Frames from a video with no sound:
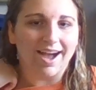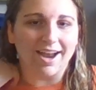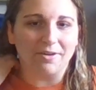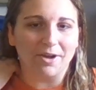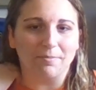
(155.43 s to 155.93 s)

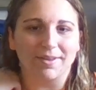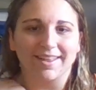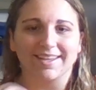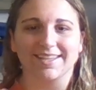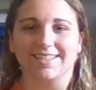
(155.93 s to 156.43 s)
I don't know, be
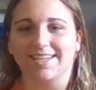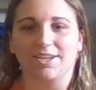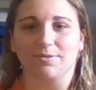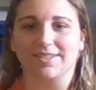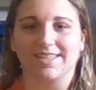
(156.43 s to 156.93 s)
a
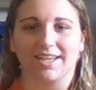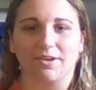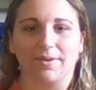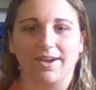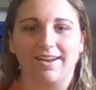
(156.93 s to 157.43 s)
continuous thing
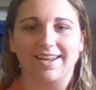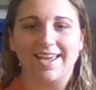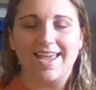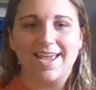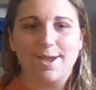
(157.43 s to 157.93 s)
going on.
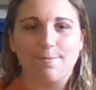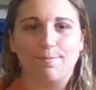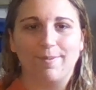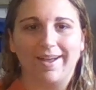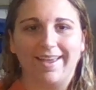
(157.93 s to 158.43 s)

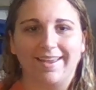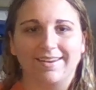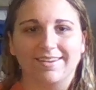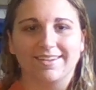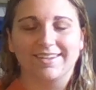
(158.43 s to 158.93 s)

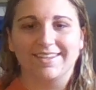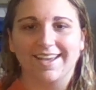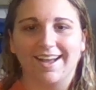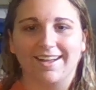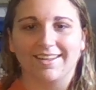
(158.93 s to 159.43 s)
But
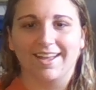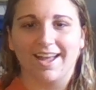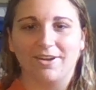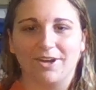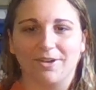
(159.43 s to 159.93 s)
yeah,
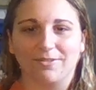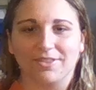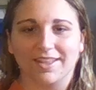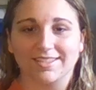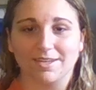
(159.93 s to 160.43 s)
I don't know.
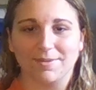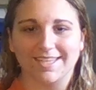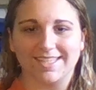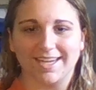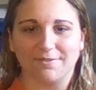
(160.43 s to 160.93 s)
That's going to be
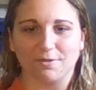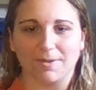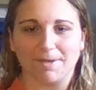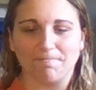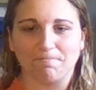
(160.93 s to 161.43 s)
exciting for
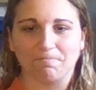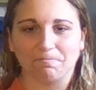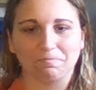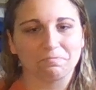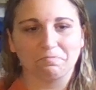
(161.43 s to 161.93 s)
me.
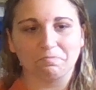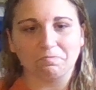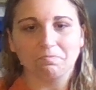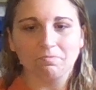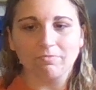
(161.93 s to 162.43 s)

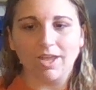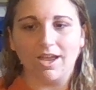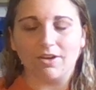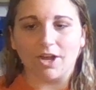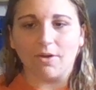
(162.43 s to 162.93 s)

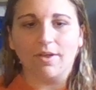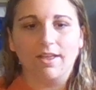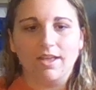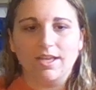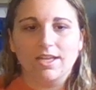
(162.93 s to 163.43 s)
I don't
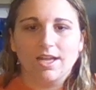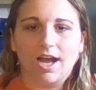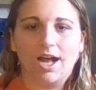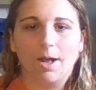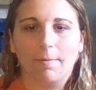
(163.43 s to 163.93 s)

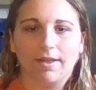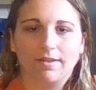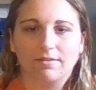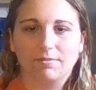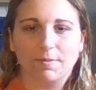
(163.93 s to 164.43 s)
know.
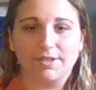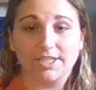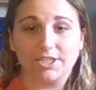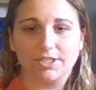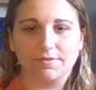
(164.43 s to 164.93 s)
My
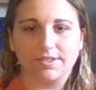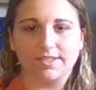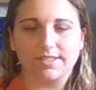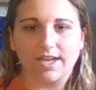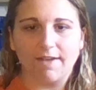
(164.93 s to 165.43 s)
predictions for the
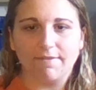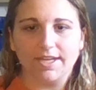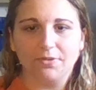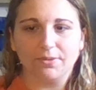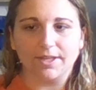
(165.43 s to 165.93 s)
season, I
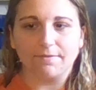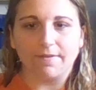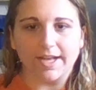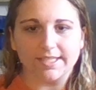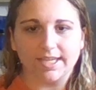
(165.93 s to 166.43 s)
find it really
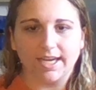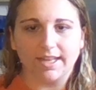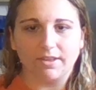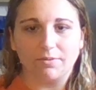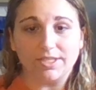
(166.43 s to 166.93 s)

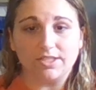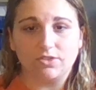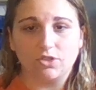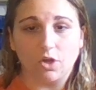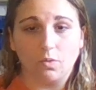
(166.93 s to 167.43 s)
fascinating that we
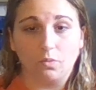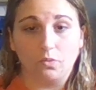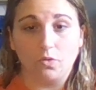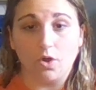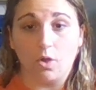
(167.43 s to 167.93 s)
don't
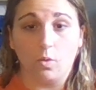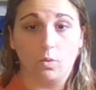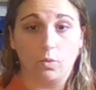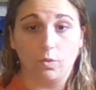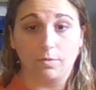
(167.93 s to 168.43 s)
know
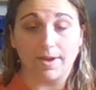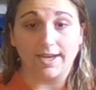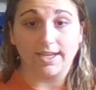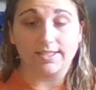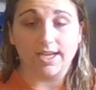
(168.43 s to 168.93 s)
who the
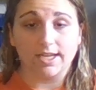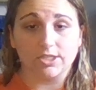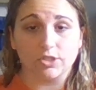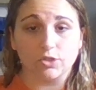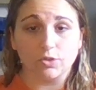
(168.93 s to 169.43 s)
bad guy is. I
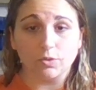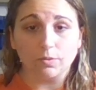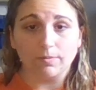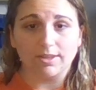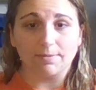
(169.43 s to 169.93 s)

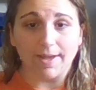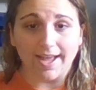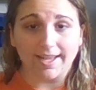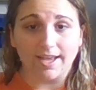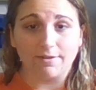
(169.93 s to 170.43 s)
assume that the
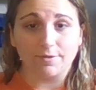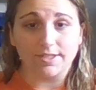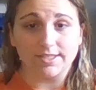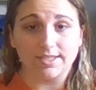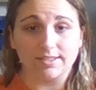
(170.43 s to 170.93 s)
bad guy for
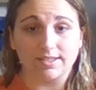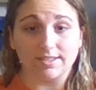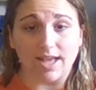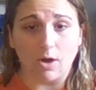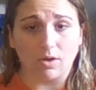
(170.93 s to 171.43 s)
this season
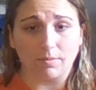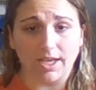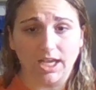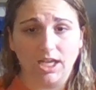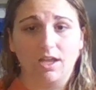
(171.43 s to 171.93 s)
is
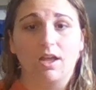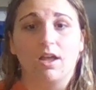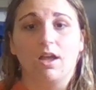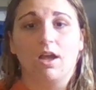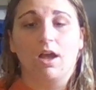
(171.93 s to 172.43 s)
Alchemy.
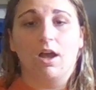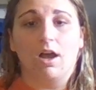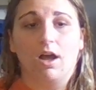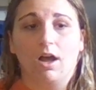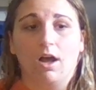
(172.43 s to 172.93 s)

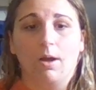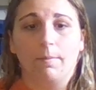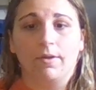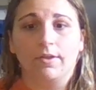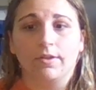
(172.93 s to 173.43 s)
I